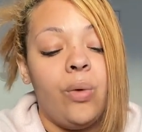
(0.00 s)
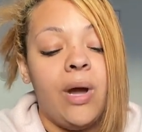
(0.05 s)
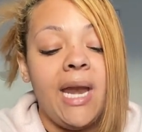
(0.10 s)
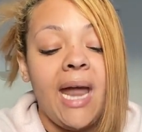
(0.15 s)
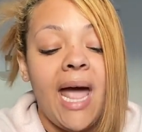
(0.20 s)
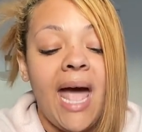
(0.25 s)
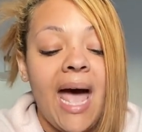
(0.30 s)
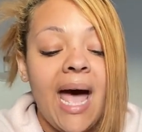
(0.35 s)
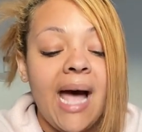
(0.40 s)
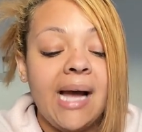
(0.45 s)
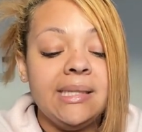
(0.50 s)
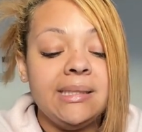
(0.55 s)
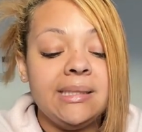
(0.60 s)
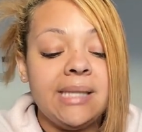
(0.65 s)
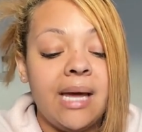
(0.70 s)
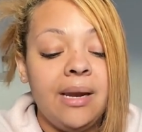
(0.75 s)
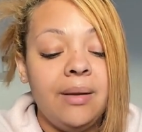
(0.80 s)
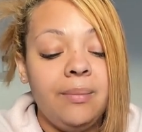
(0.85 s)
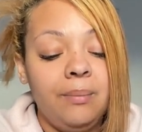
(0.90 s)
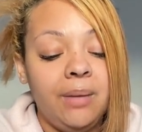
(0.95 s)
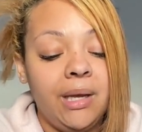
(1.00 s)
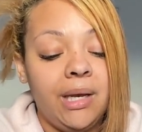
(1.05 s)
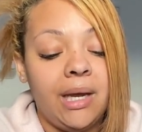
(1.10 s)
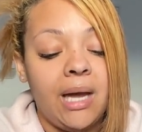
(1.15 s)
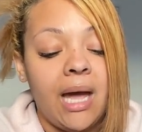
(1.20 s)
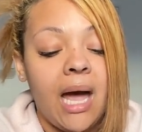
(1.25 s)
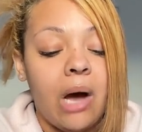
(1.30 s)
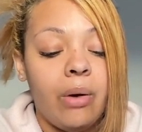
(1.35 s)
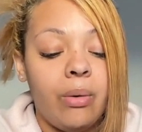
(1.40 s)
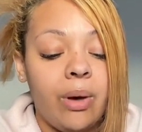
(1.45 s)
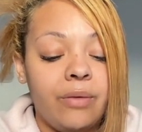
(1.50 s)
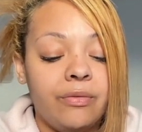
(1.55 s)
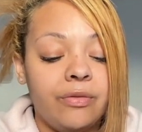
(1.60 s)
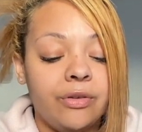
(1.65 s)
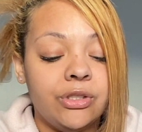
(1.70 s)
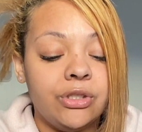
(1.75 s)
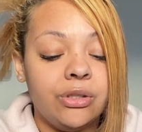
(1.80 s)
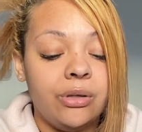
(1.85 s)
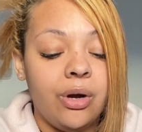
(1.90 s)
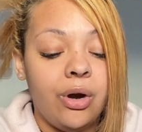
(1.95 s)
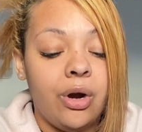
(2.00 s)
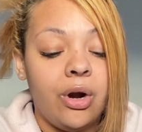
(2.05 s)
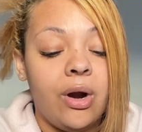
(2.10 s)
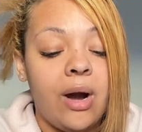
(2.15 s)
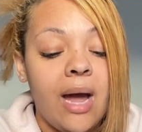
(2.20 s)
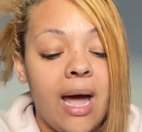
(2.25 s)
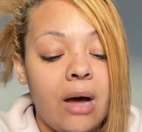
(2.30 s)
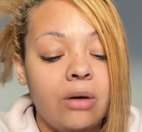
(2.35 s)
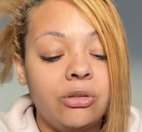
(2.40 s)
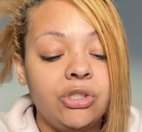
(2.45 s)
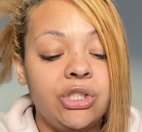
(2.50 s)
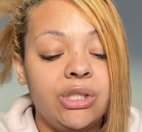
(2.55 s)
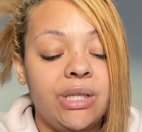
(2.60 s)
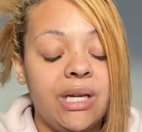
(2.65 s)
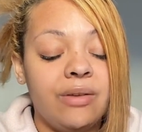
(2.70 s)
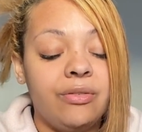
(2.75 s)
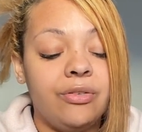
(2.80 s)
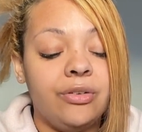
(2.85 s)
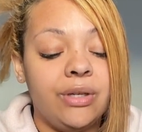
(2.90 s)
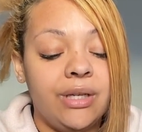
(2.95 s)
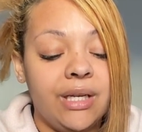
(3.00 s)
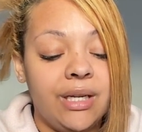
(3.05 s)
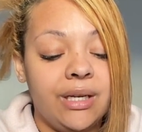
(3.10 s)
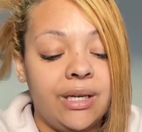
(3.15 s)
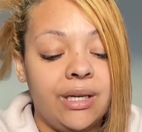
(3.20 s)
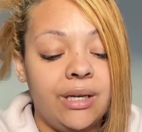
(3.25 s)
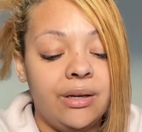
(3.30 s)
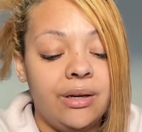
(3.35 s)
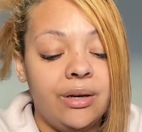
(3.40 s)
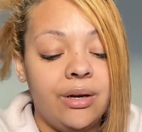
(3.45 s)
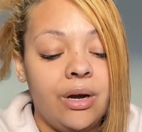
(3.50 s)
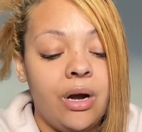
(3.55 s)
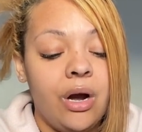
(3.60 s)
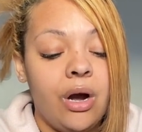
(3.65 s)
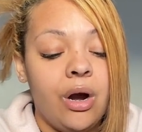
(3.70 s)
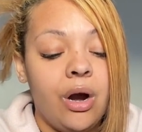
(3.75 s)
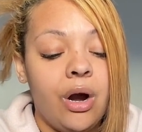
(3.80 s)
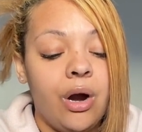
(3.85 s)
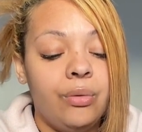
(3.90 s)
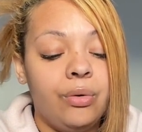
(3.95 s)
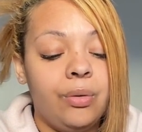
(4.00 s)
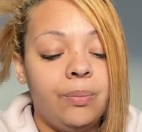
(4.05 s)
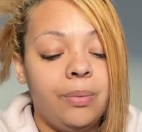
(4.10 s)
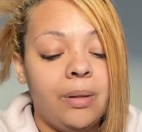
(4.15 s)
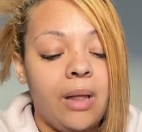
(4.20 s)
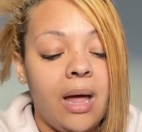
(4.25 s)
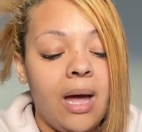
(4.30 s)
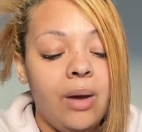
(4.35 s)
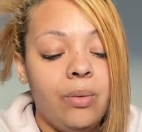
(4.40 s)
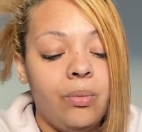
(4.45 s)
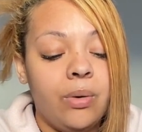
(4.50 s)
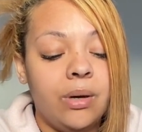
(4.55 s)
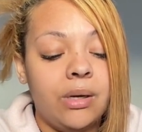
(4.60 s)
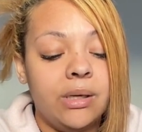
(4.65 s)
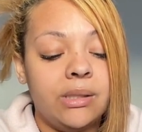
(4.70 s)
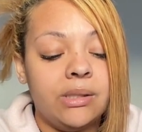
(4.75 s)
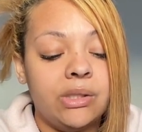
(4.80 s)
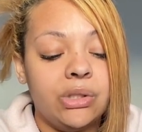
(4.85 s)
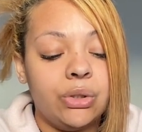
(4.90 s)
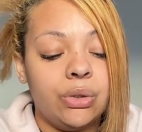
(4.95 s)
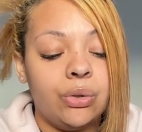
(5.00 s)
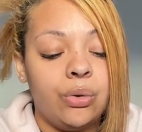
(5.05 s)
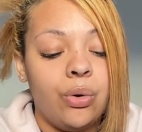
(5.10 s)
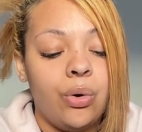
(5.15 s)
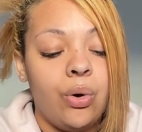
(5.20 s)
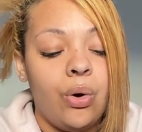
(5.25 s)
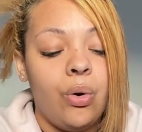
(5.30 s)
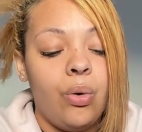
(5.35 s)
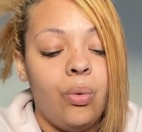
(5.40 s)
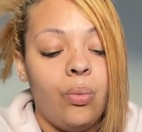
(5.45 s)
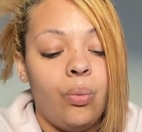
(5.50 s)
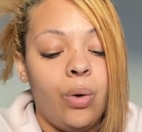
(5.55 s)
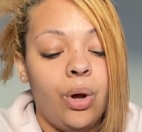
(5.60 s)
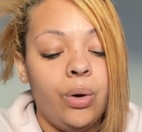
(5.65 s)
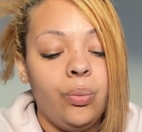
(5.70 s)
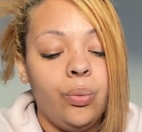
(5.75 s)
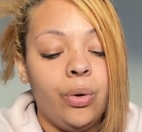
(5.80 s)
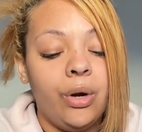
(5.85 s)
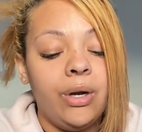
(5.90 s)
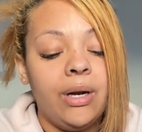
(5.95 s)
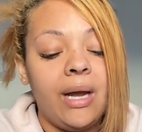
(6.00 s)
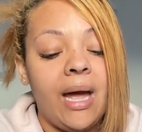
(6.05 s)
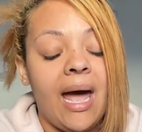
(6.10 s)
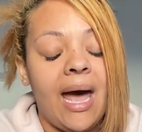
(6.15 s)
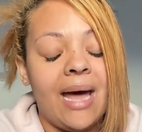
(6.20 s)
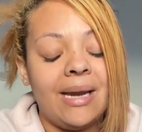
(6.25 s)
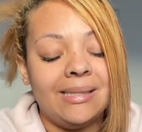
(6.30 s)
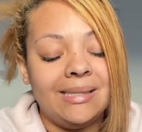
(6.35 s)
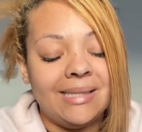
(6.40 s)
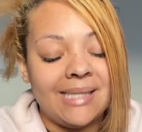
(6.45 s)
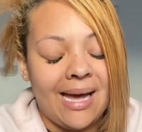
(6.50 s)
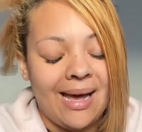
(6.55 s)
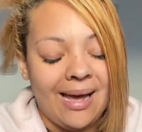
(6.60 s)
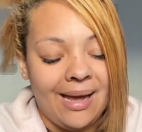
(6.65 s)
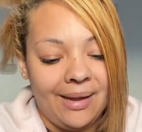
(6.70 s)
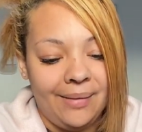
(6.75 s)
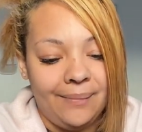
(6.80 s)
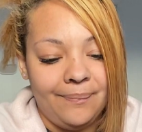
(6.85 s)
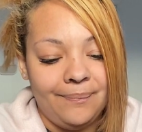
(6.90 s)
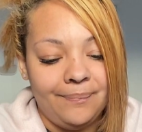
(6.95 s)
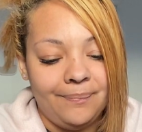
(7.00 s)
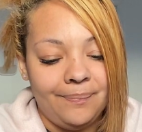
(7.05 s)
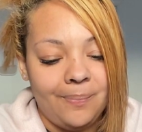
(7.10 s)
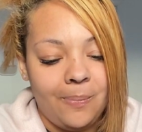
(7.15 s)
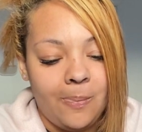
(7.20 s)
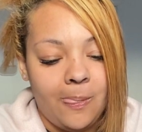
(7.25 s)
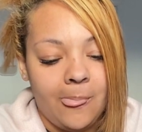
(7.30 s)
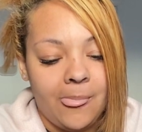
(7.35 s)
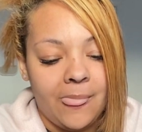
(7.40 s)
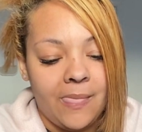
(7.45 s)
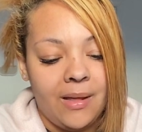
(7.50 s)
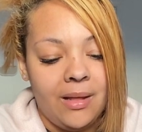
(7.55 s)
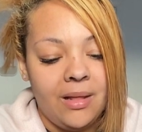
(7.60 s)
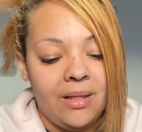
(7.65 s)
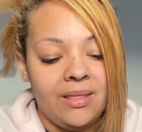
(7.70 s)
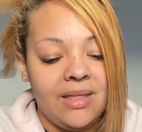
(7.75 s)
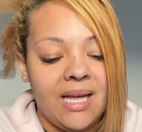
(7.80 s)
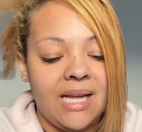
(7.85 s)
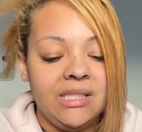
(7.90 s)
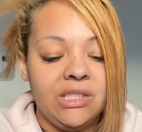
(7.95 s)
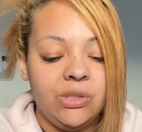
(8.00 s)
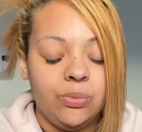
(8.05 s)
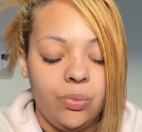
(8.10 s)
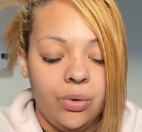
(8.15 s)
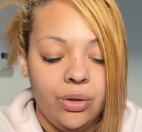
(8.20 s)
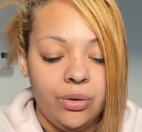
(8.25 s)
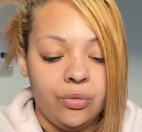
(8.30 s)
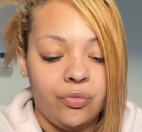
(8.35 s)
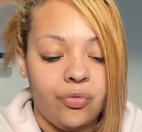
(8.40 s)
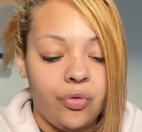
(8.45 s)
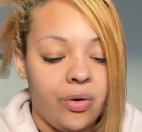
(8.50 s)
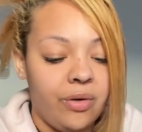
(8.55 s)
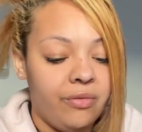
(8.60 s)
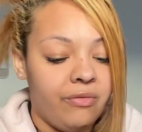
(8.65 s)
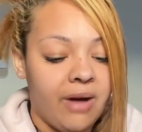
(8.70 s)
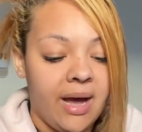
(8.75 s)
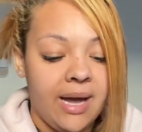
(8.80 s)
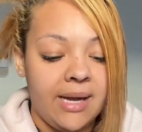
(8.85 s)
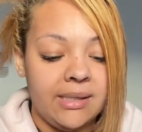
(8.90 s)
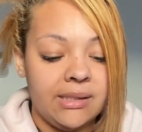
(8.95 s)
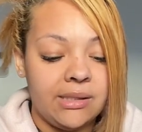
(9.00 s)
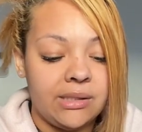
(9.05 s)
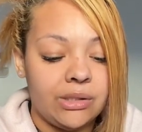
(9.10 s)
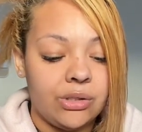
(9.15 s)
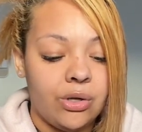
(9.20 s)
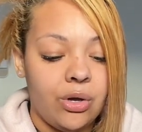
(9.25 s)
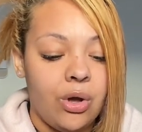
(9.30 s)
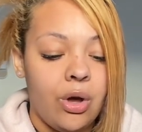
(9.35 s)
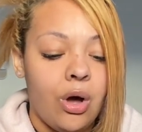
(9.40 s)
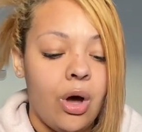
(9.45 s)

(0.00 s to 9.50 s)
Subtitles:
When asked at a meeting, however, or how she ever did it, her reply was, one word at a time. That's wonderful advice.